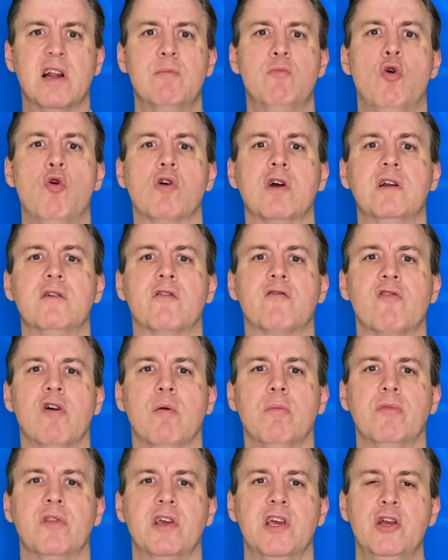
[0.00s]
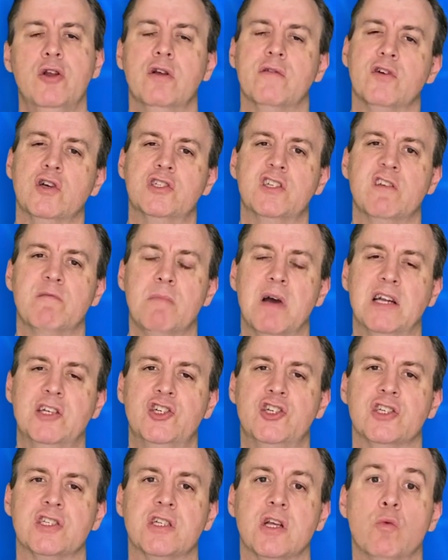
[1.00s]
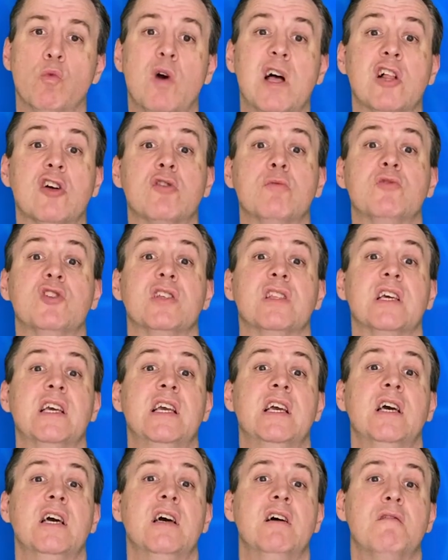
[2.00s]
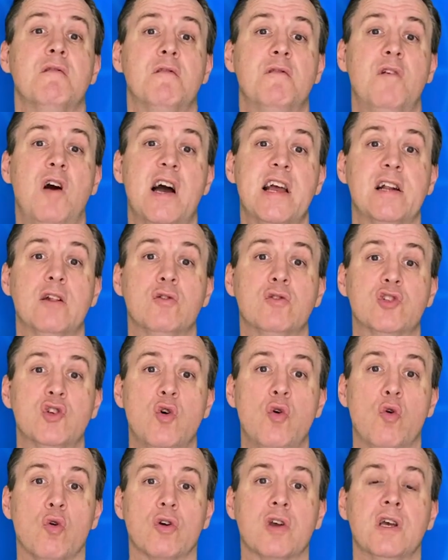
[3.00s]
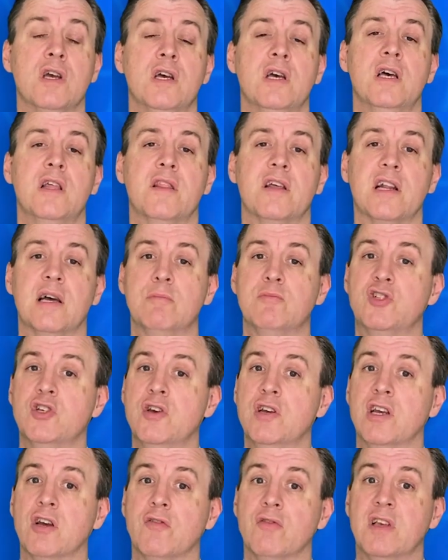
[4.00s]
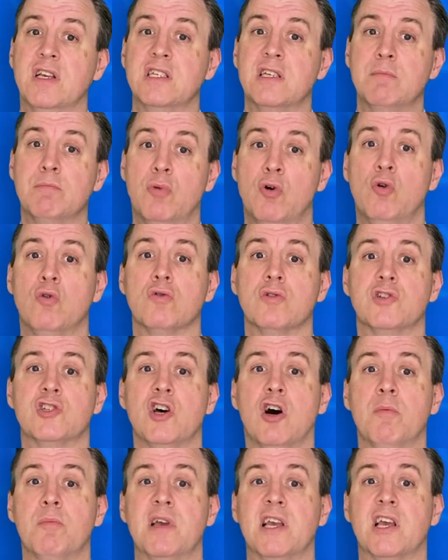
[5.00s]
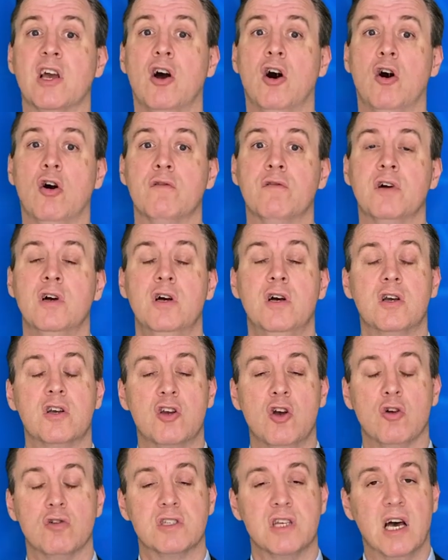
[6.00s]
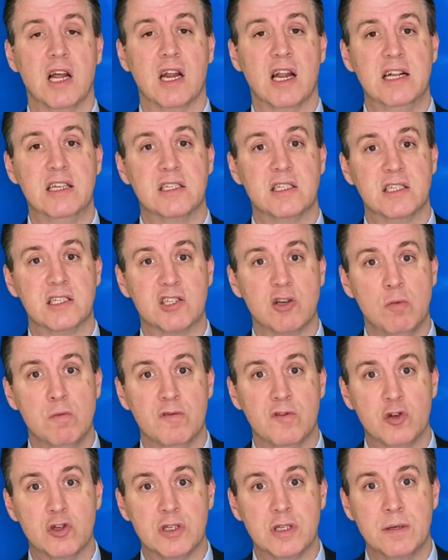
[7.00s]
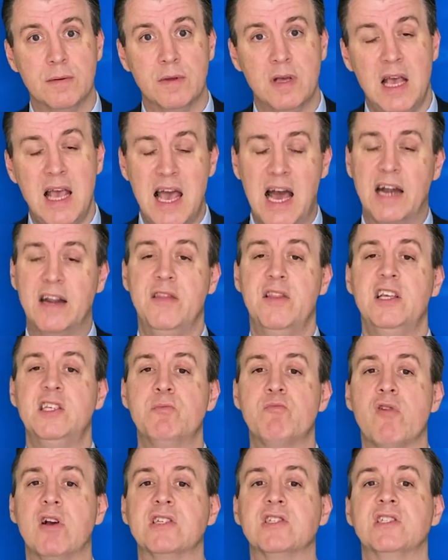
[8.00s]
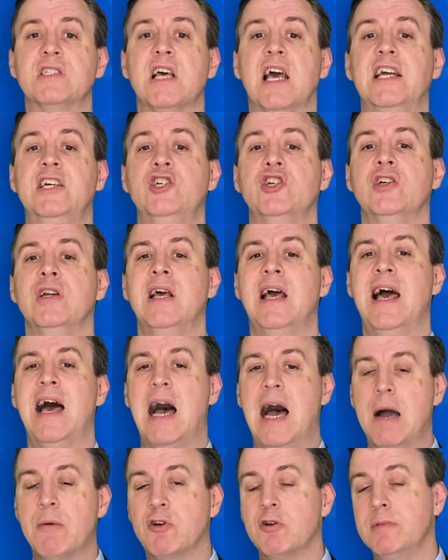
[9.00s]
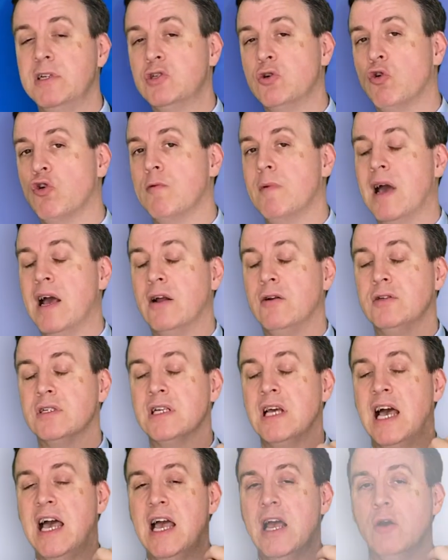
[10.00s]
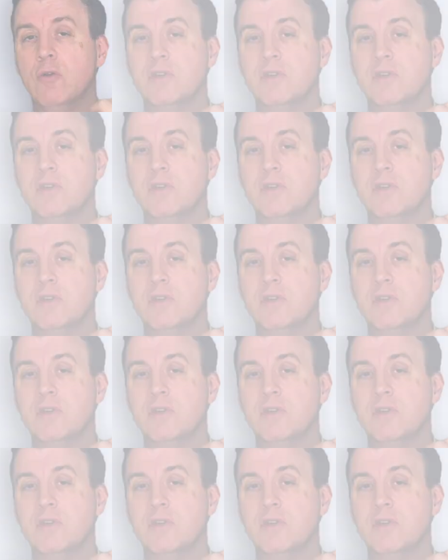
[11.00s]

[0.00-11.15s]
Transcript: Morgan from the University of Manchester, and welcome to the final talk that I'm doing on this important topic of contact lens discomfort. And in this presentation I'm going to be talking about how